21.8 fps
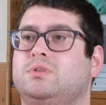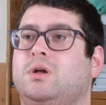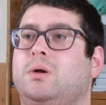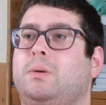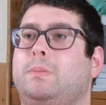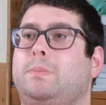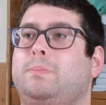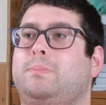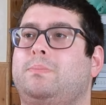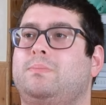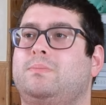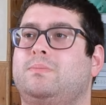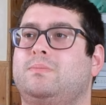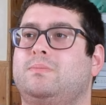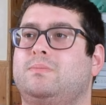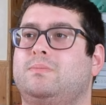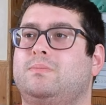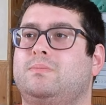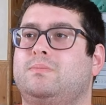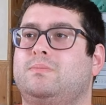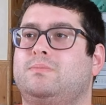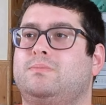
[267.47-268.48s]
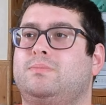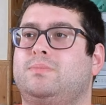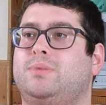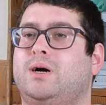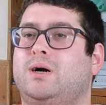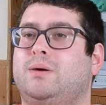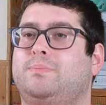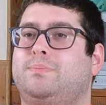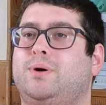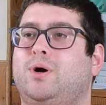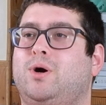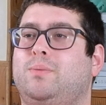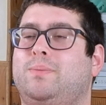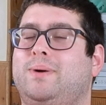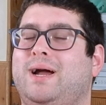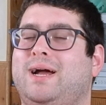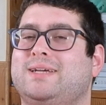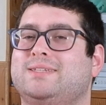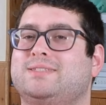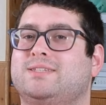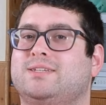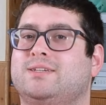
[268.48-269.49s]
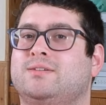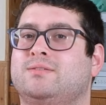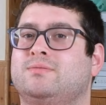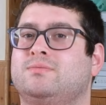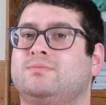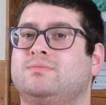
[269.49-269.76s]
If it's still there. But Pope has it.